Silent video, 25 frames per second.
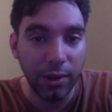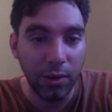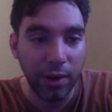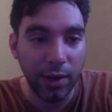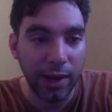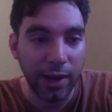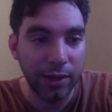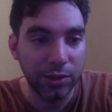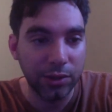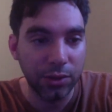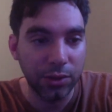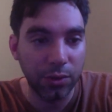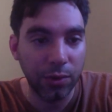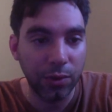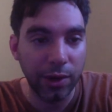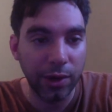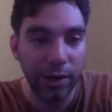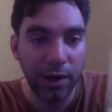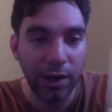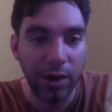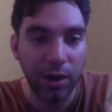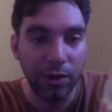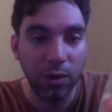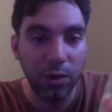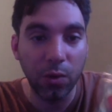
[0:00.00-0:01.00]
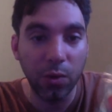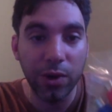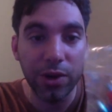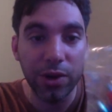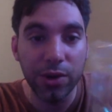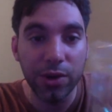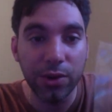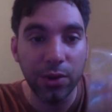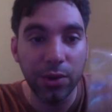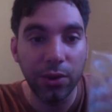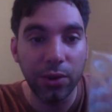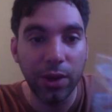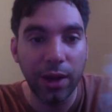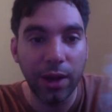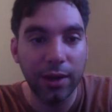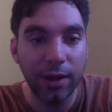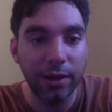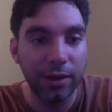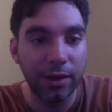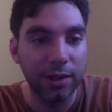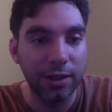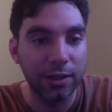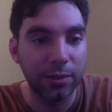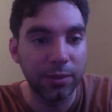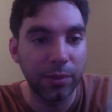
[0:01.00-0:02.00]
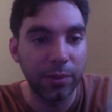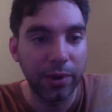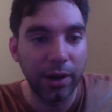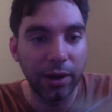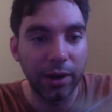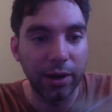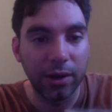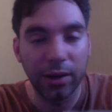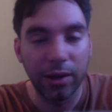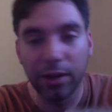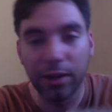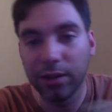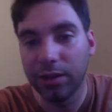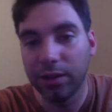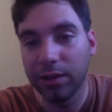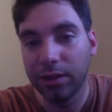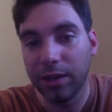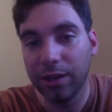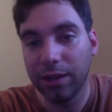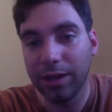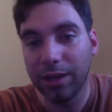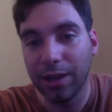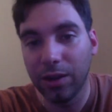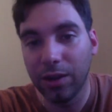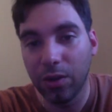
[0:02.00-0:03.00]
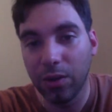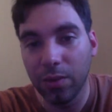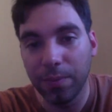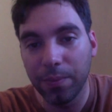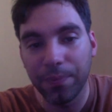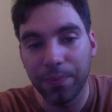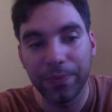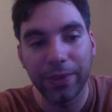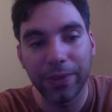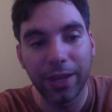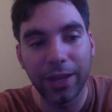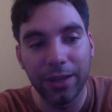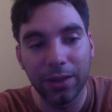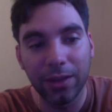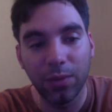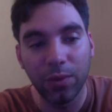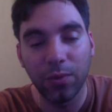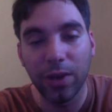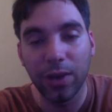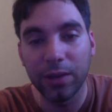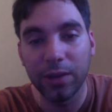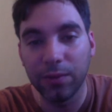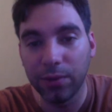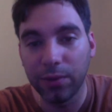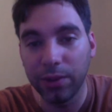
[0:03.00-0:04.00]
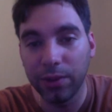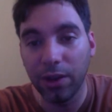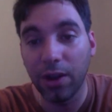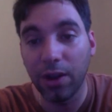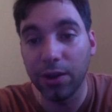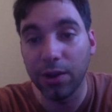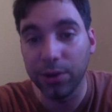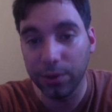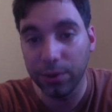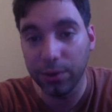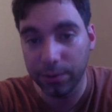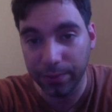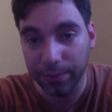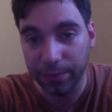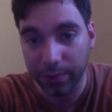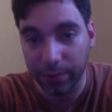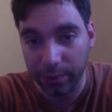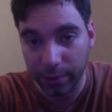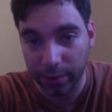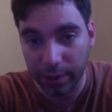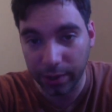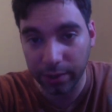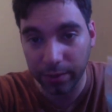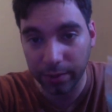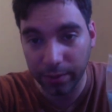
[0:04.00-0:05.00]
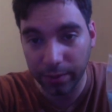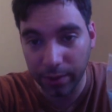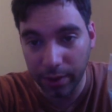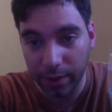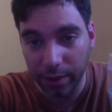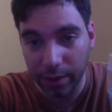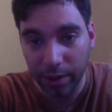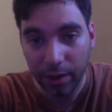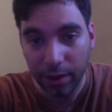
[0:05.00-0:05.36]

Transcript: The Elgato right now, the way you do that is by connecting the yellow and the red for the audio, right,